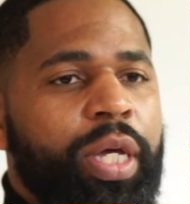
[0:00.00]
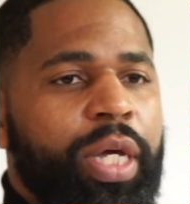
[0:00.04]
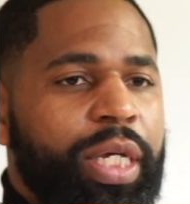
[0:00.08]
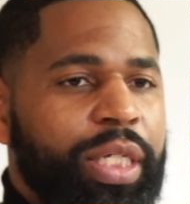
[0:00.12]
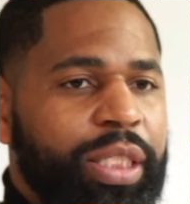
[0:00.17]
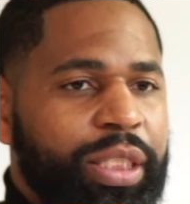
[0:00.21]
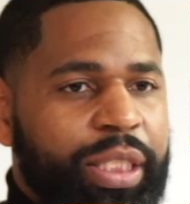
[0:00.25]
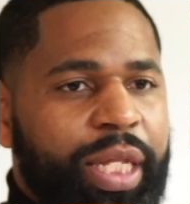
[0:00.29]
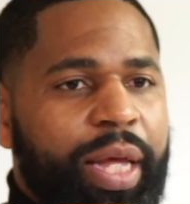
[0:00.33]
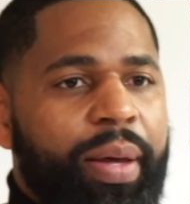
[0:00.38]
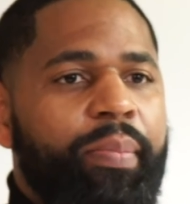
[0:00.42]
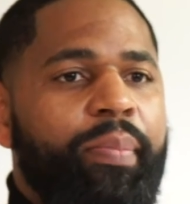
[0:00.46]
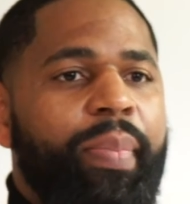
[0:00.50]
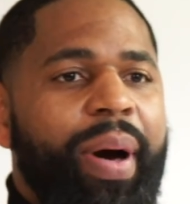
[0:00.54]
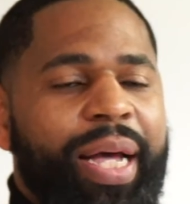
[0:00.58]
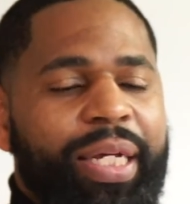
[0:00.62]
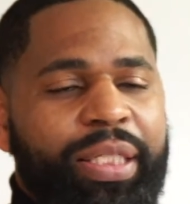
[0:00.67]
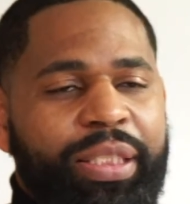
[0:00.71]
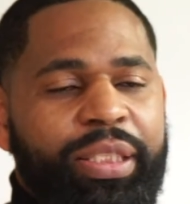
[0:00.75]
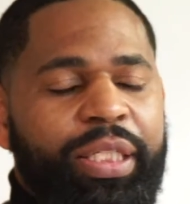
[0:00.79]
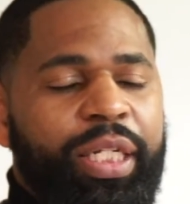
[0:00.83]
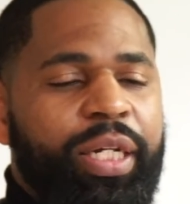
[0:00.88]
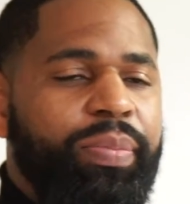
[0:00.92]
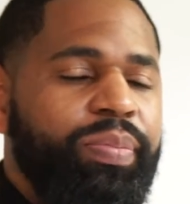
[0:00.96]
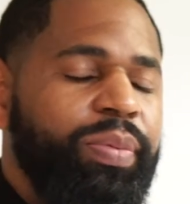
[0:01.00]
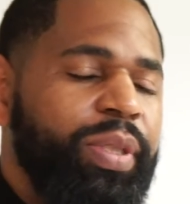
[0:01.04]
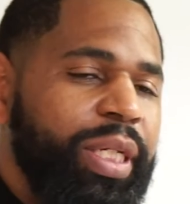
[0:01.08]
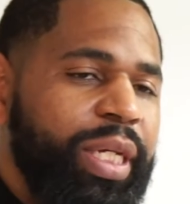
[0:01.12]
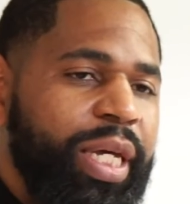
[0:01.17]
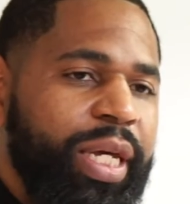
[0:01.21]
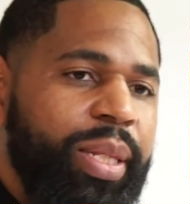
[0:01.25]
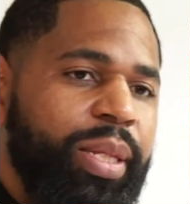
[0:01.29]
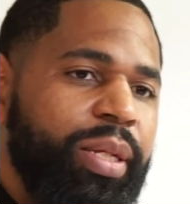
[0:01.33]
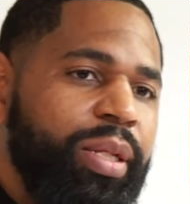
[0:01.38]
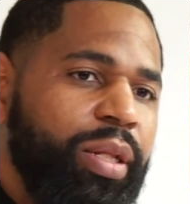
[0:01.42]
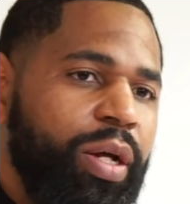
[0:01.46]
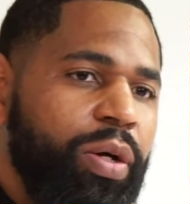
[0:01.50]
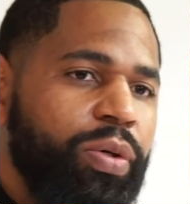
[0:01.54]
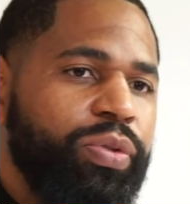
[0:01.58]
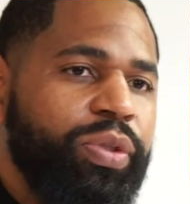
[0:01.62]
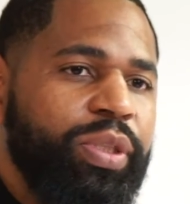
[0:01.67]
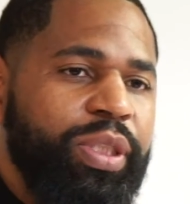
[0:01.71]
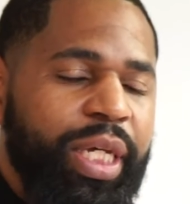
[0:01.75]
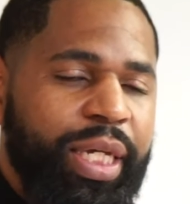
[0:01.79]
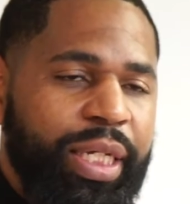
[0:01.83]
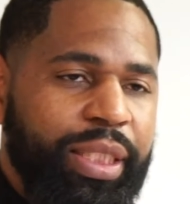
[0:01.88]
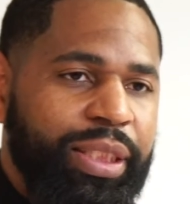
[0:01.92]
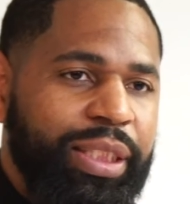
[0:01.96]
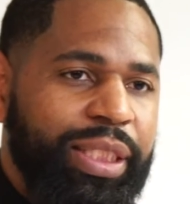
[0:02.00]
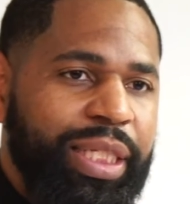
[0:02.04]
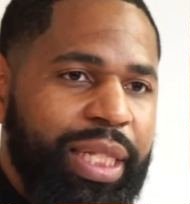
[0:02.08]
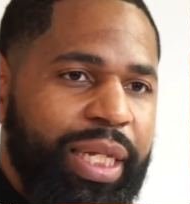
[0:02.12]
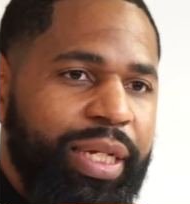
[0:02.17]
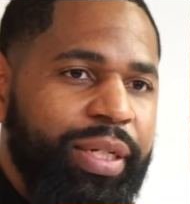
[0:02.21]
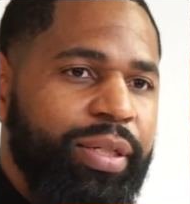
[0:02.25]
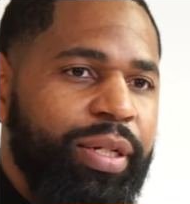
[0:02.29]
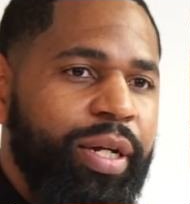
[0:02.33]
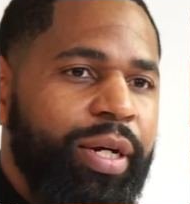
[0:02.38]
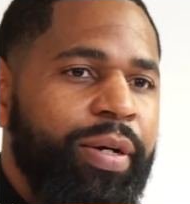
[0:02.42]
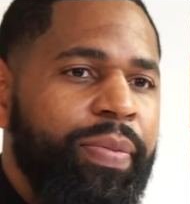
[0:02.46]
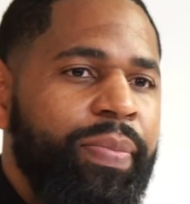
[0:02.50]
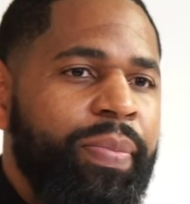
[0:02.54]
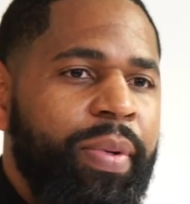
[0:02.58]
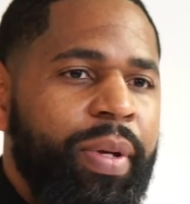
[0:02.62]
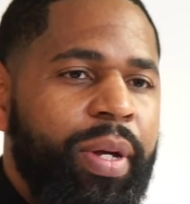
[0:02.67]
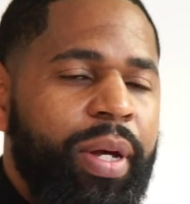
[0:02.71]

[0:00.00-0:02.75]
step by step to getting those things cleaned up.